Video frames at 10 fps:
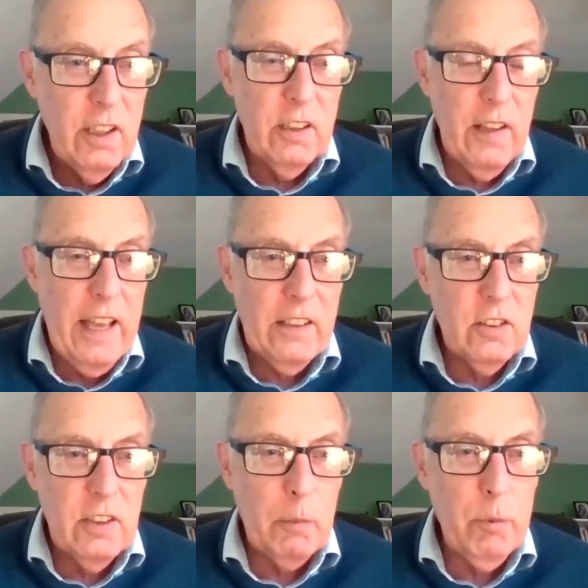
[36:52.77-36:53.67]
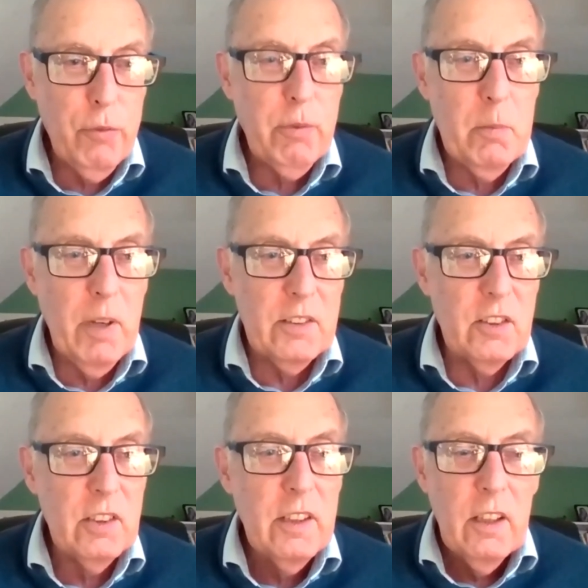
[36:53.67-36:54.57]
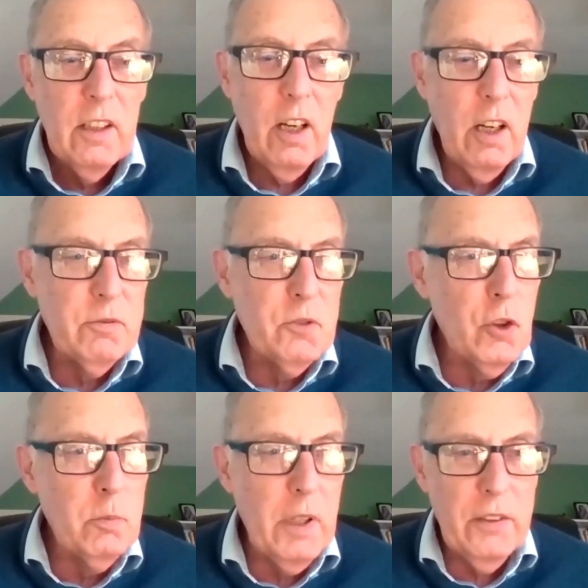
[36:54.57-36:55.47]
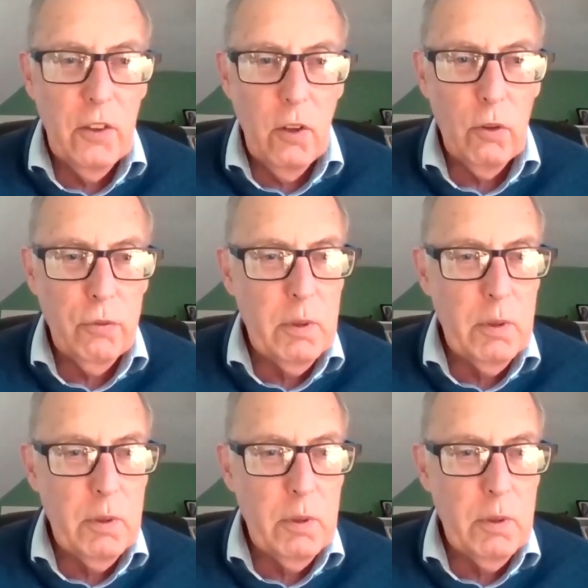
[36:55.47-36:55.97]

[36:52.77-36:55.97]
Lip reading: in the last 3 months of 2-month-old,